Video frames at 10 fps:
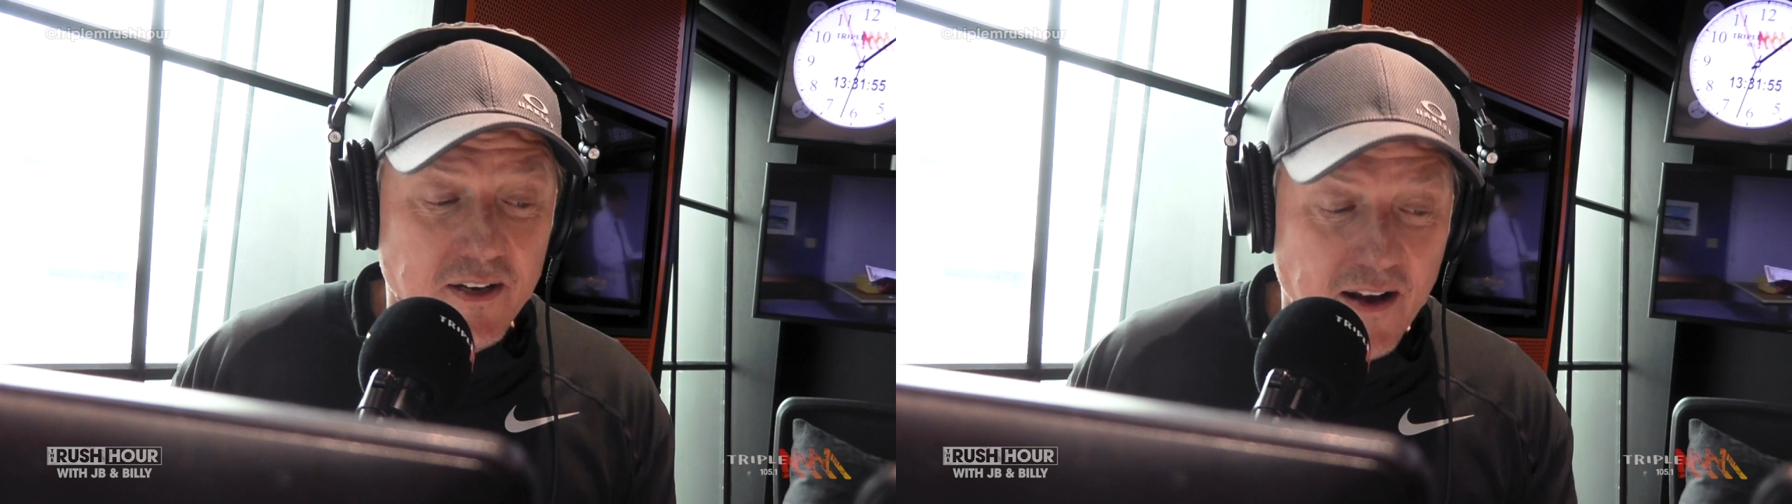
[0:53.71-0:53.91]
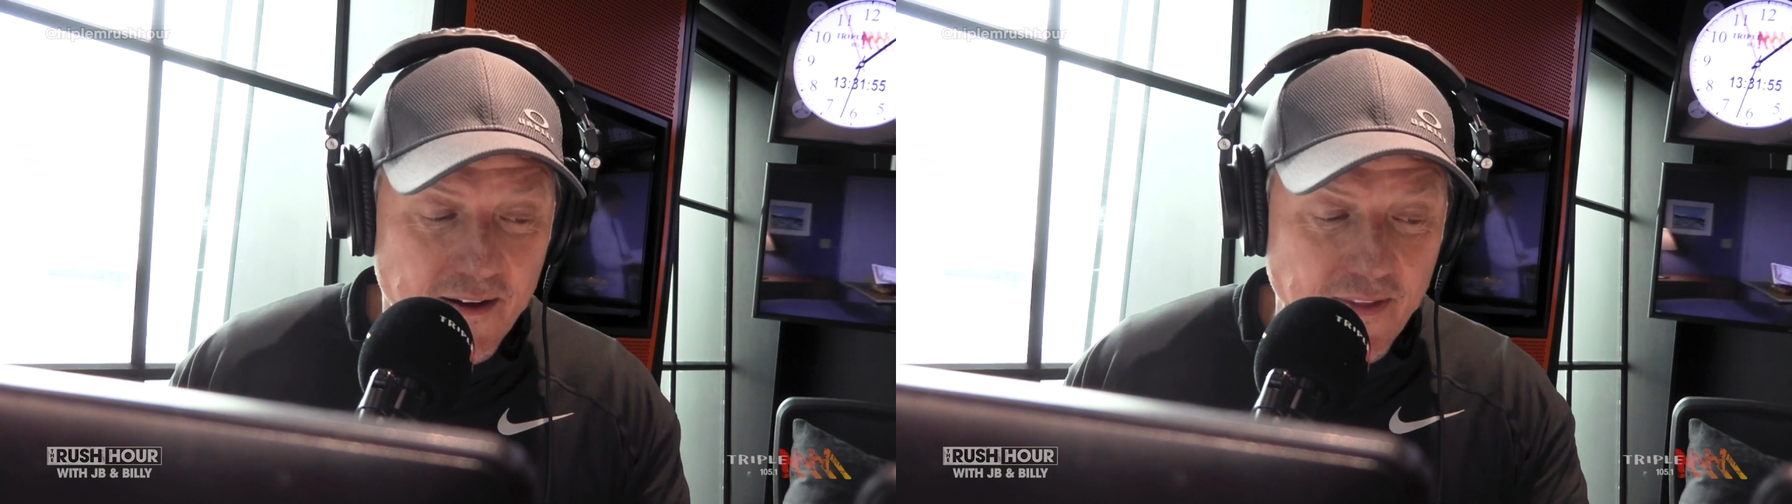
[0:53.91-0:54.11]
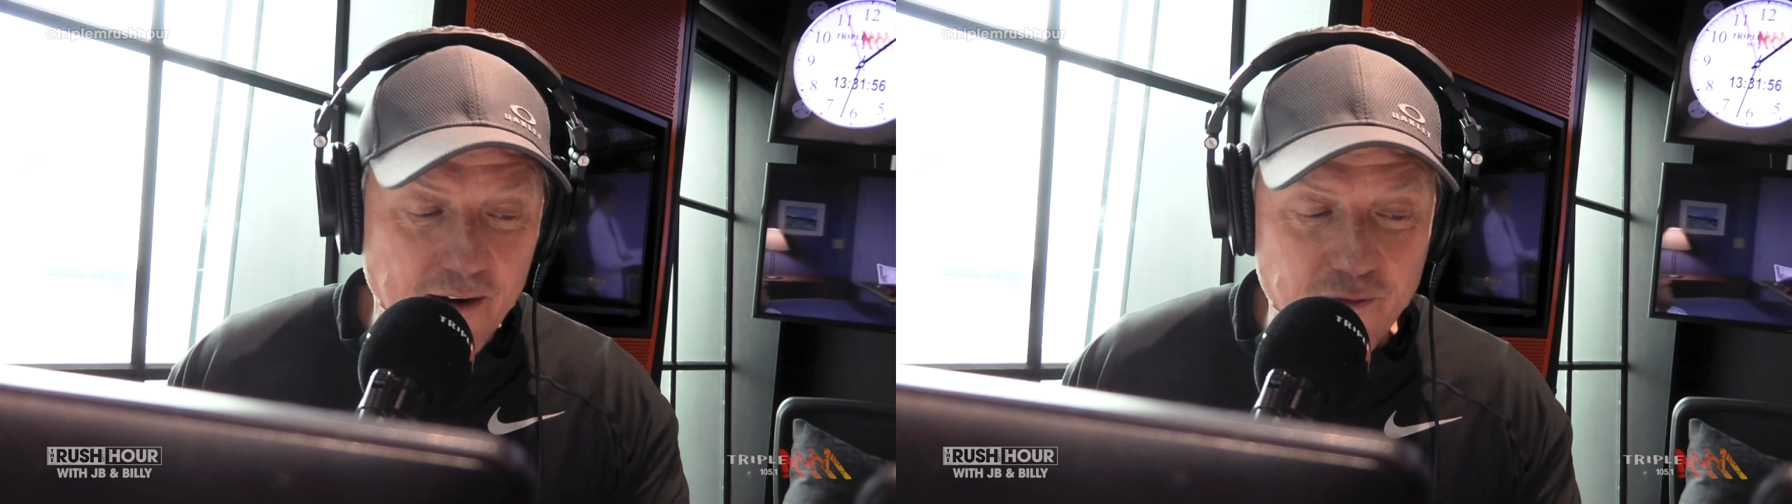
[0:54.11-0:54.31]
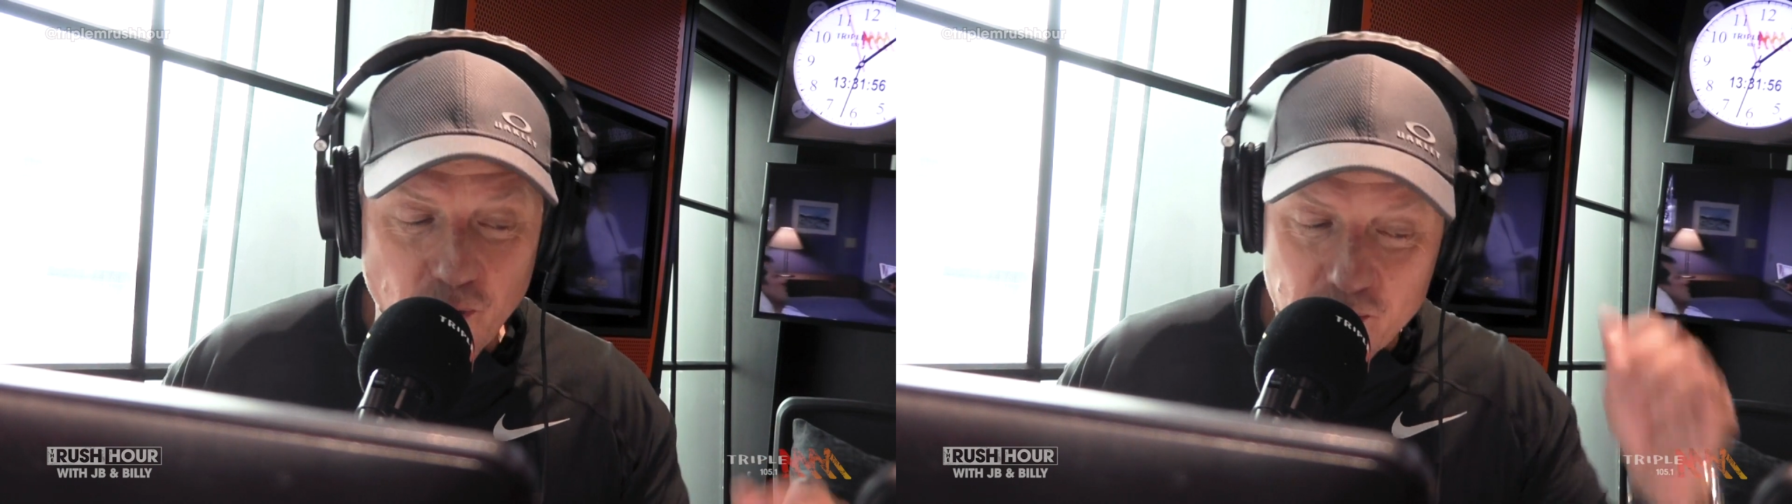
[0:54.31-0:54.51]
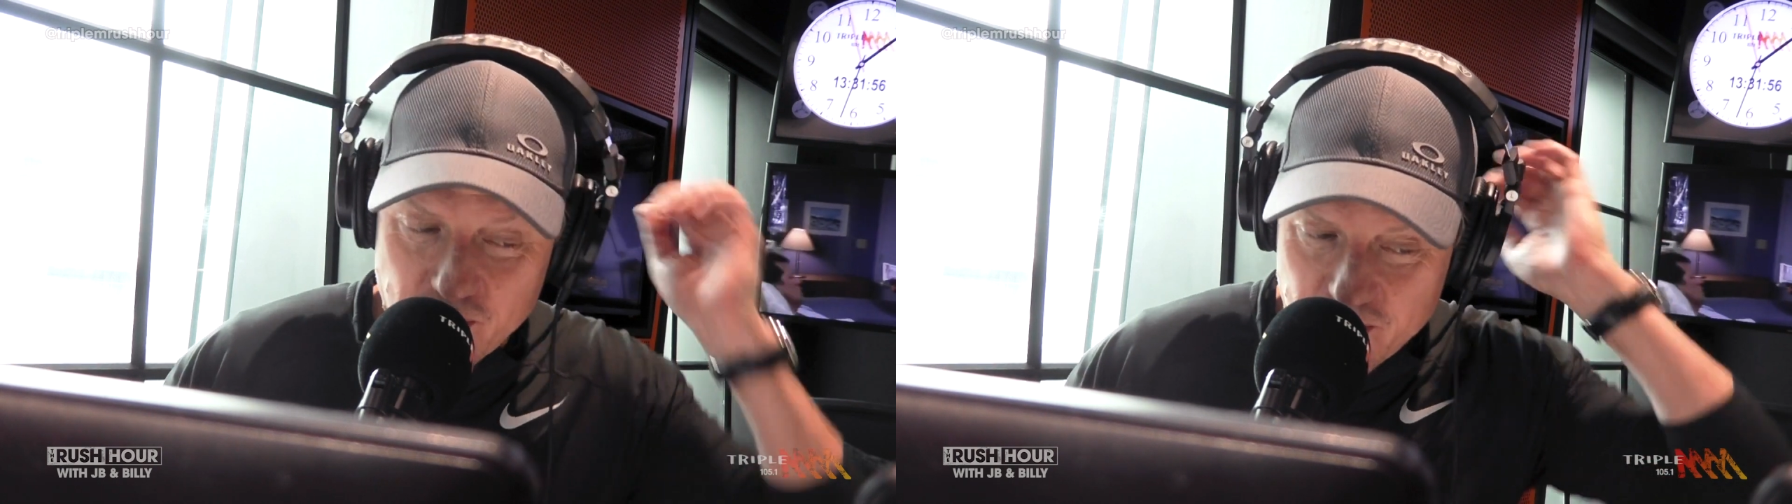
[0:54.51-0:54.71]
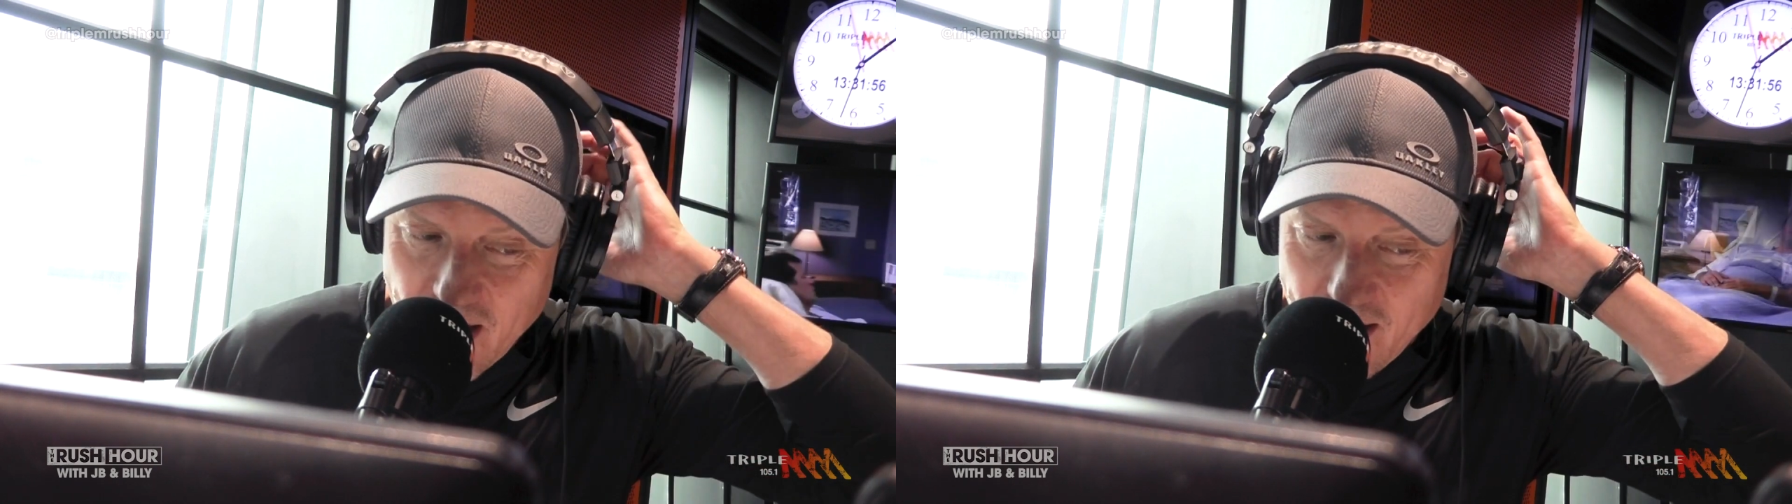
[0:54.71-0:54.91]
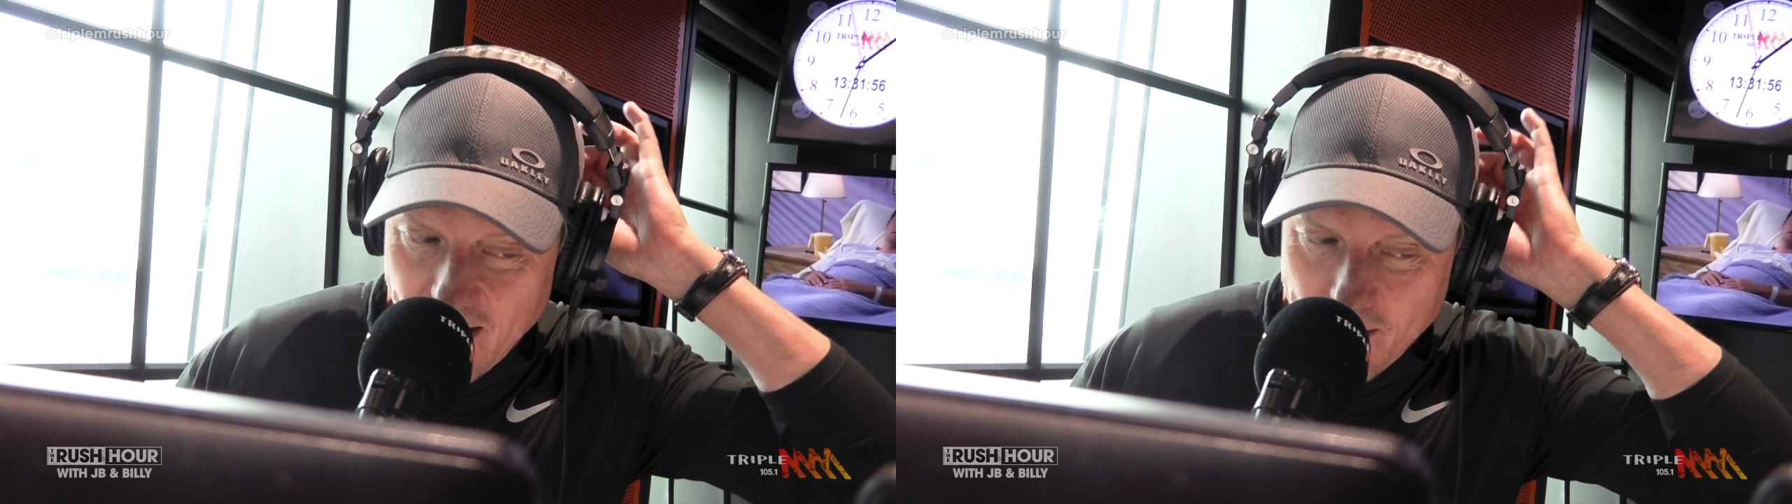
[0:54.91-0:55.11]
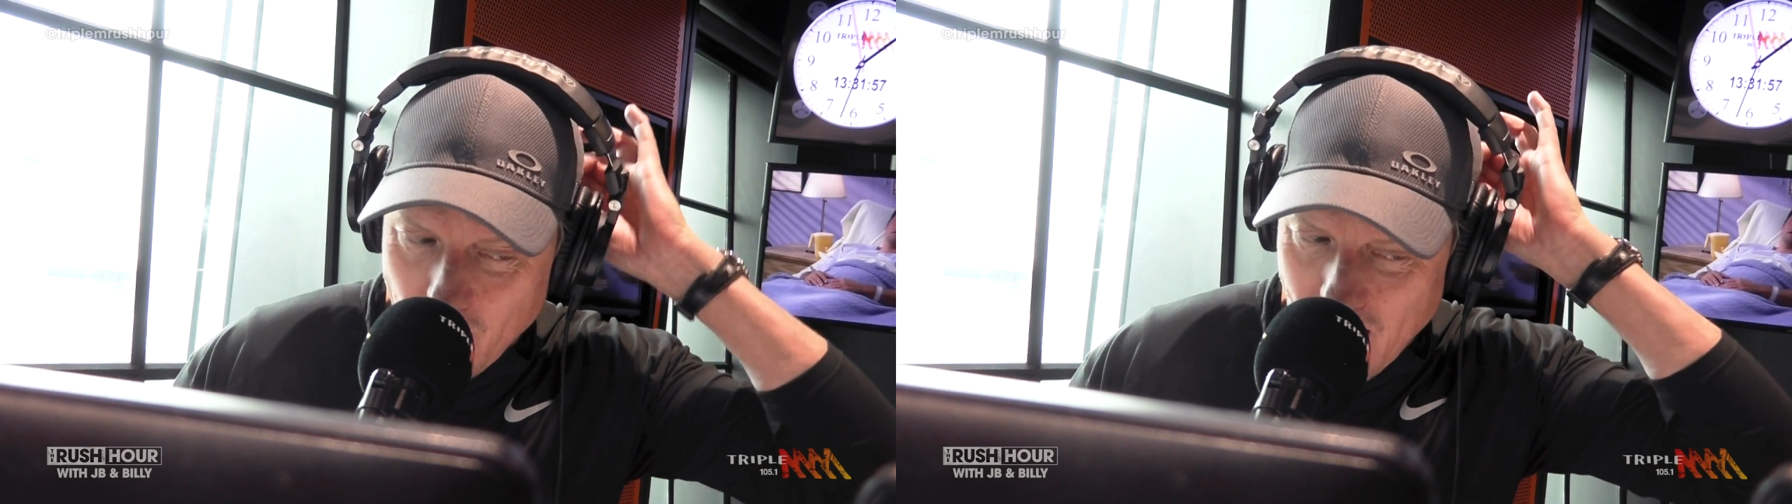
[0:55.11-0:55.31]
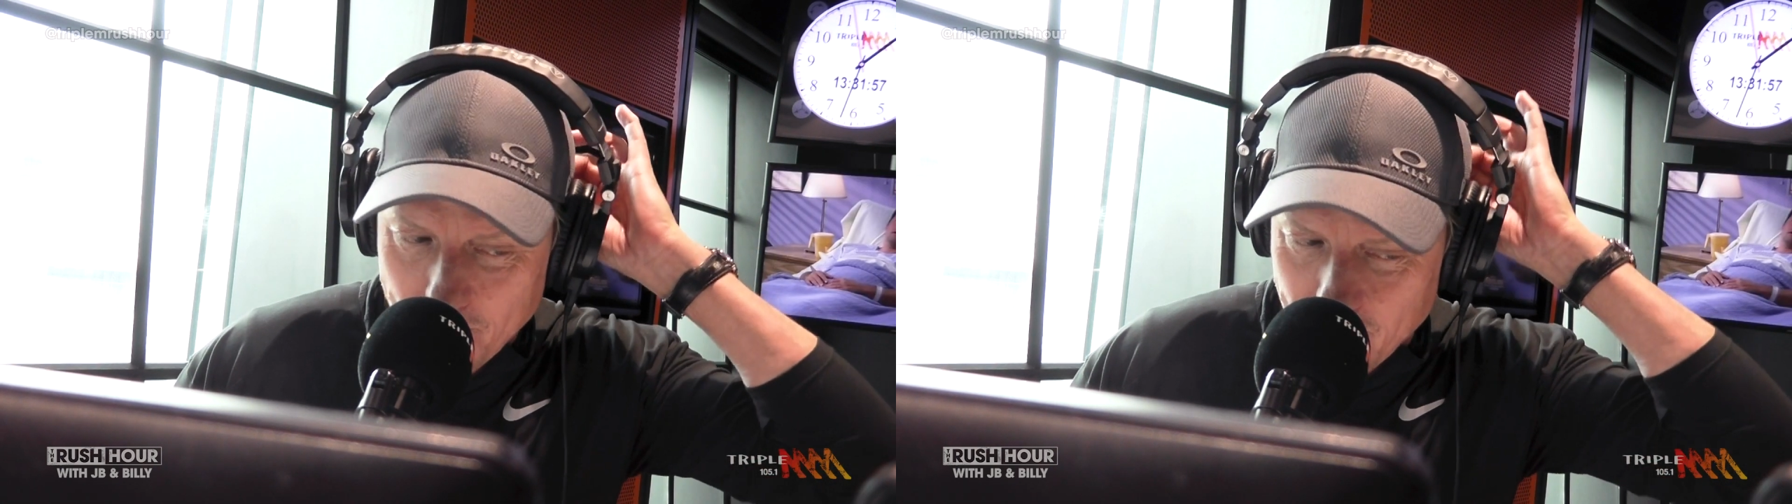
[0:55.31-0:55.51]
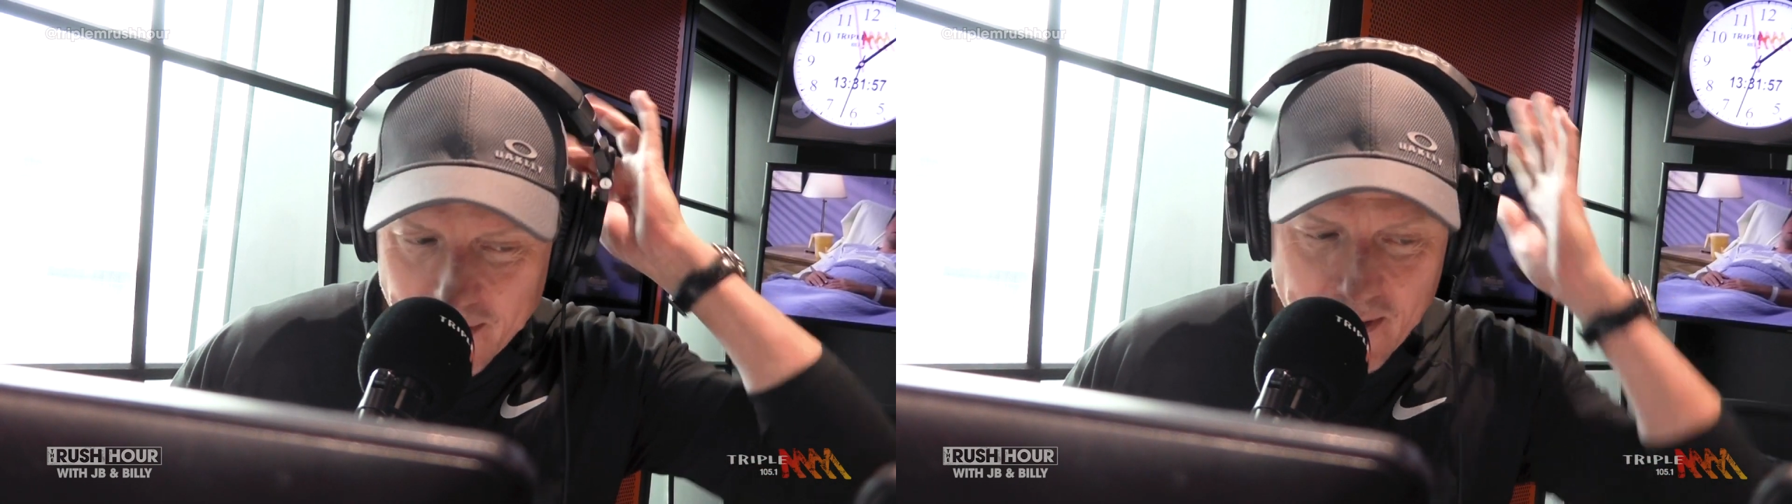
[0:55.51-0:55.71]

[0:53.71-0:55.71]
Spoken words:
And then, of course, the Saturday rub.